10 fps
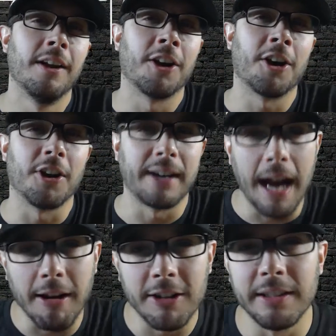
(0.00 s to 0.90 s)
her
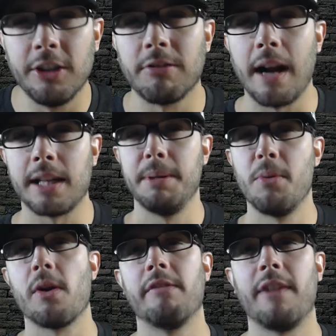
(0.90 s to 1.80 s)
character Little Rock to be
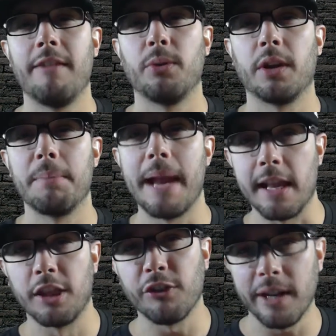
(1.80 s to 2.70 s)
more involved with our main
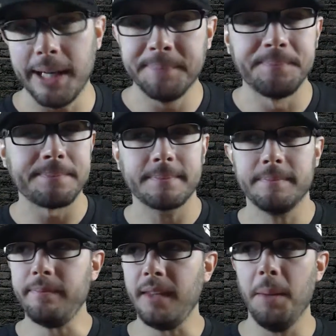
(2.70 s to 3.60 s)
three.
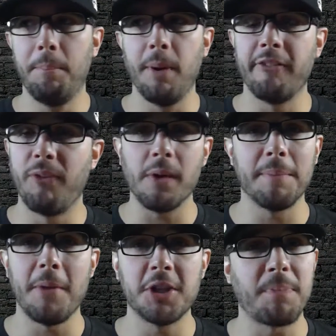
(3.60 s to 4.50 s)
But for the
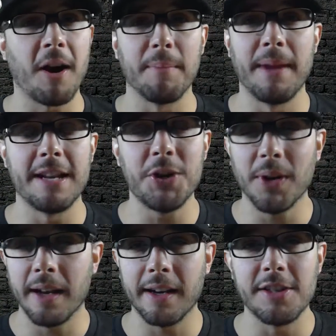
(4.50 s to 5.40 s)
most part, man,
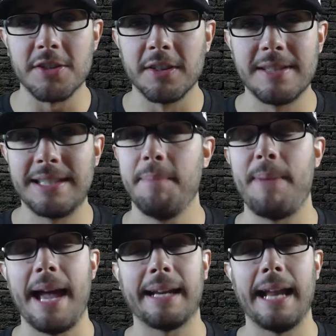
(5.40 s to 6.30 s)
you're gonna just sit
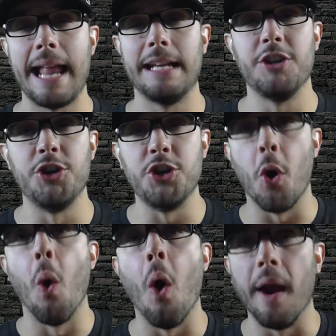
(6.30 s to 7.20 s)
back and
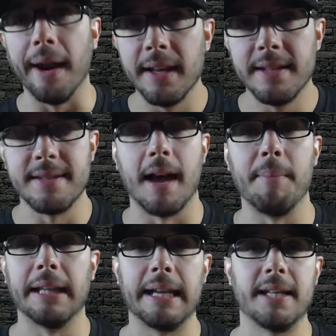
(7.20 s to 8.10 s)
enjoy
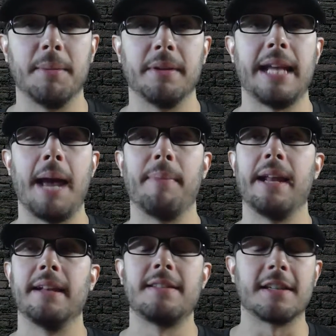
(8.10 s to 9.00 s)
Zombieland Double Tap,
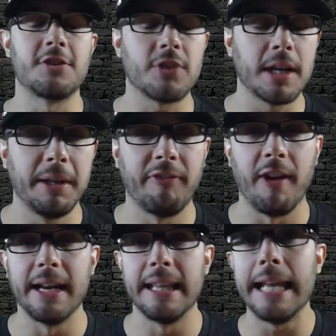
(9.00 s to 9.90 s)
man. It's extremely
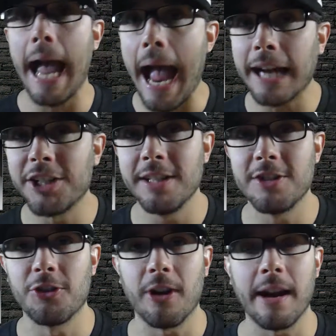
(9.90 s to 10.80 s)
funny. The action
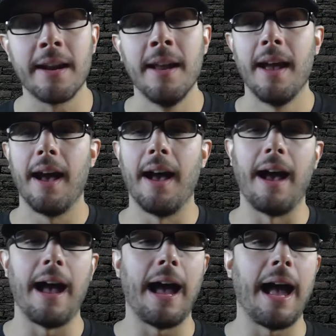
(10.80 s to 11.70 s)
is great.
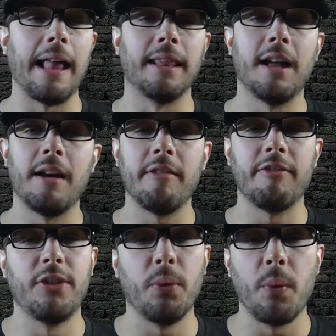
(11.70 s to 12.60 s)
I
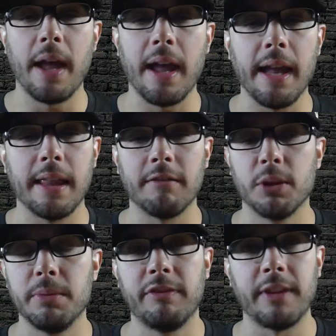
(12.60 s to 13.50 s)
love the way that
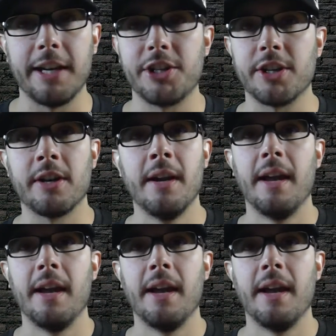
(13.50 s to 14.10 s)
Ruben Fleischer